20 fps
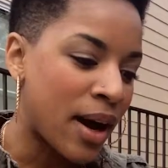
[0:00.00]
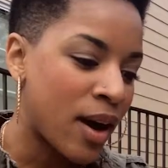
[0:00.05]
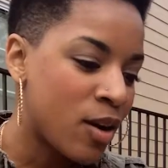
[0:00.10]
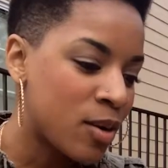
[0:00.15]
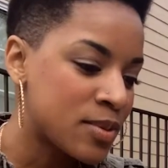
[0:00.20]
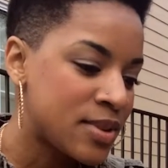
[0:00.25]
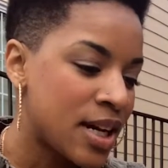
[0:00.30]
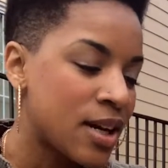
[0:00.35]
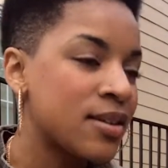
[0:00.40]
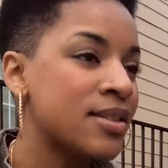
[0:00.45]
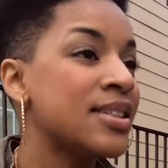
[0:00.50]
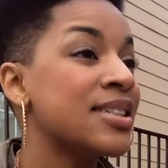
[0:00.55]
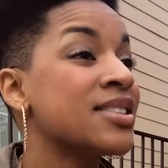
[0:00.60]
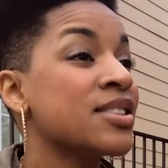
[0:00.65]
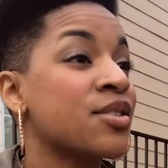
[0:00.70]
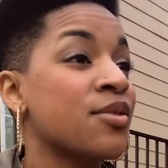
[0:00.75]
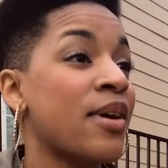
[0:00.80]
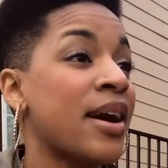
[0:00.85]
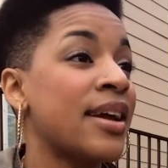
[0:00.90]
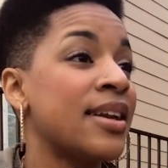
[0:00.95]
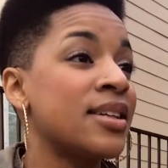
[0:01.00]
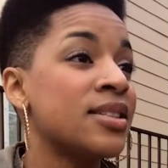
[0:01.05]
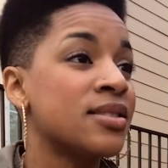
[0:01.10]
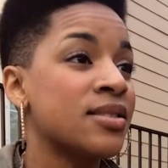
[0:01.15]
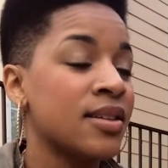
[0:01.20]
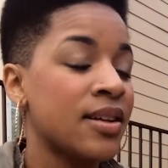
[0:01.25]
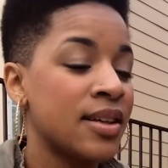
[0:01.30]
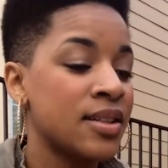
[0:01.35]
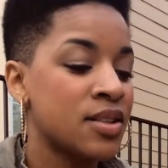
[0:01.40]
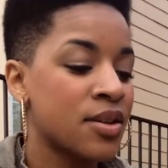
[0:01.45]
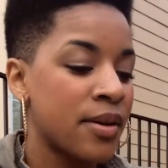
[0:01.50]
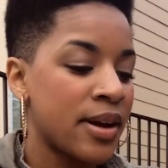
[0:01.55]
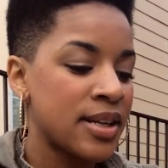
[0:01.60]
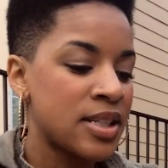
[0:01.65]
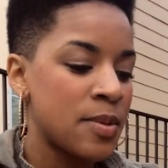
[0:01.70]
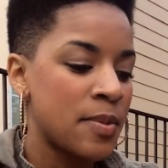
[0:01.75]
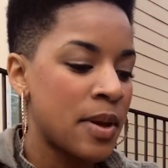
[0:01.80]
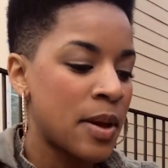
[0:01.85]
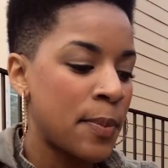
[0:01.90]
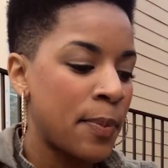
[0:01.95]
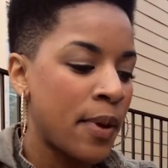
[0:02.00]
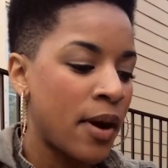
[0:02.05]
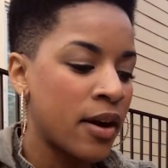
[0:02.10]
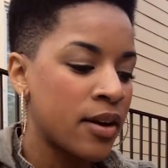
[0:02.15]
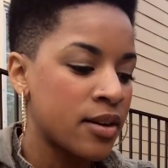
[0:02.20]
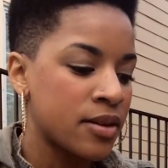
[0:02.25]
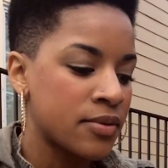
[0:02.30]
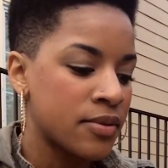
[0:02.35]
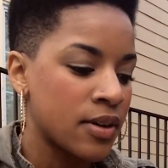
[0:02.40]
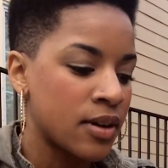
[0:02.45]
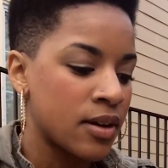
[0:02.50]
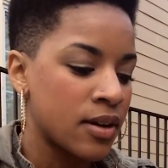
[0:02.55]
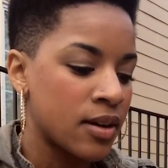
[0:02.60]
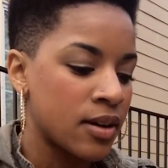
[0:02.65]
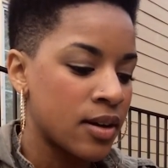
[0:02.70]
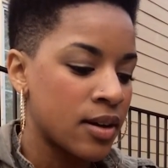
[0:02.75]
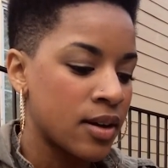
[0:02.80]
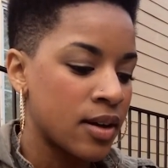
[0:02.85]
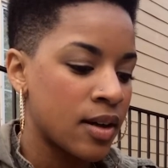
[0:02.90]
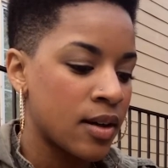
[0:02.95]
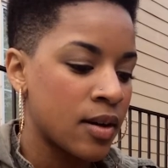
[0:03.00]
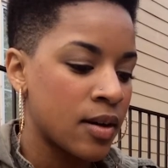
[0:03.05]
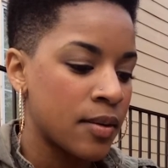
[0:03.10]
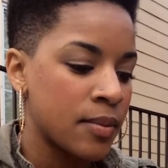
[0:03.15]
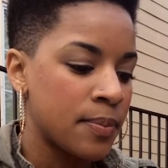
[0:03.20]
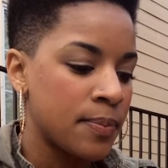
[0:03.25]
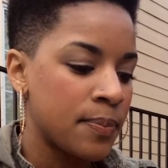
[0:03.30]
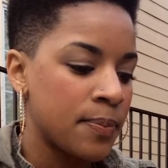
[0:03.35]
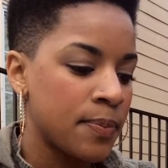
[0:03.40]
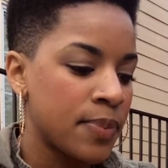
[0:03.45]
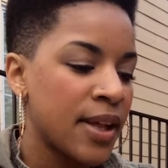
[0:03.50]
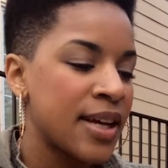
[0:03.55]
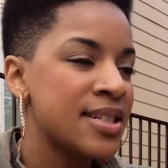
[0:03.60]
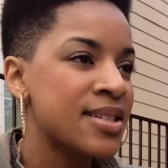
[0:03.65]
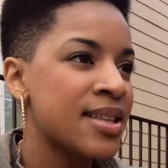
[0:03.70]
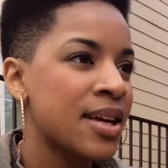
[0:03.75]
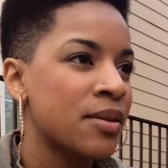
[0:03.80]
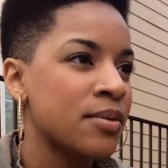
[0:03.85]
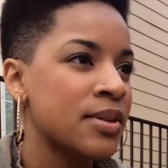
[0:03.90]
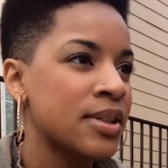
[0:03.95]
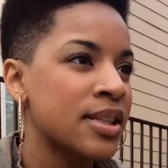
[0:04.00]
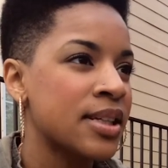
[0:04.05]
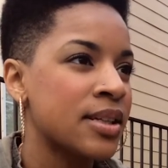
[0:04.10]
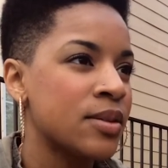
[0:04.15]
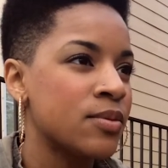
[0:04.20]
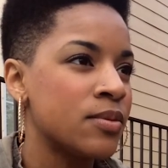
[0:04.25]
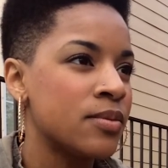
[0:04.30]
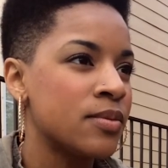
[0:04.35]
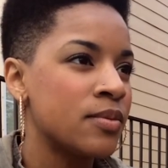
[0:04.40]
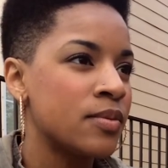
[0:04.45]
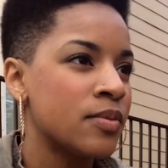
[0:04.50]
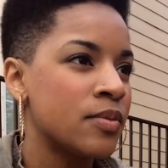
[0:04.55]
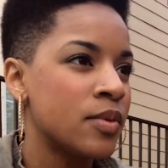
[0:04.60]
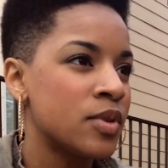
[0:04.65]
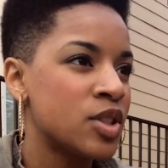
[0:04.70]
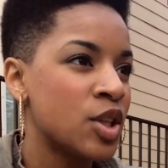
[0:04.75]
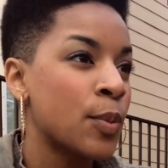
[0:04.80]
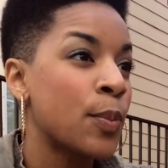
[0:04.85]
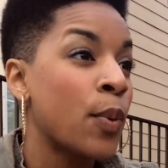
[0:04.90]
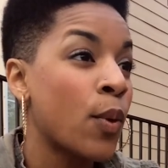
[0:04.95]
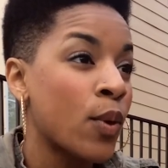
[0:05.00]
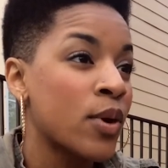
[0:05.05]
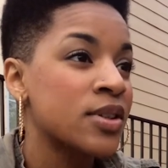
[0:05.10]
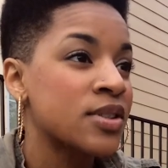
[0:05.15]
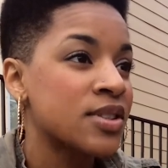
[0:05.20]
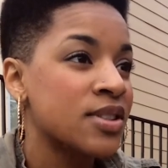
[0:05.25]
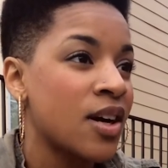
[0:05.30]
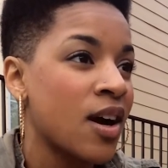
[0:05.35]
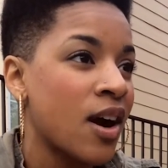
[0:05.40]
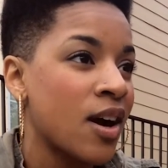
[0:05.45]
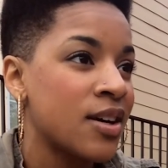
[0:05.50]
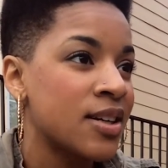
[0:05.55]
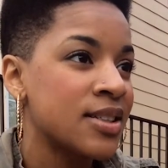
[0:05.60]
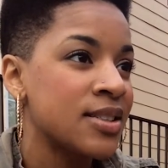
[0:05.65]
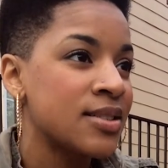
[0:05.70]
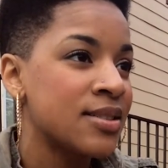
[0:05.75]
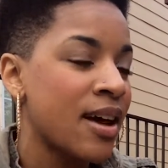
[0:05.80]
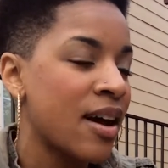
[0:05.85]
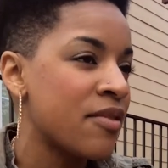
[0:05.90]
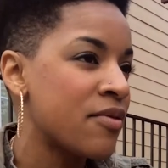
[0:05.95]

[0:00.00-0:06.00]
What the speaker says: My hometown is great. It's great to be a part of a place that really supports the artists.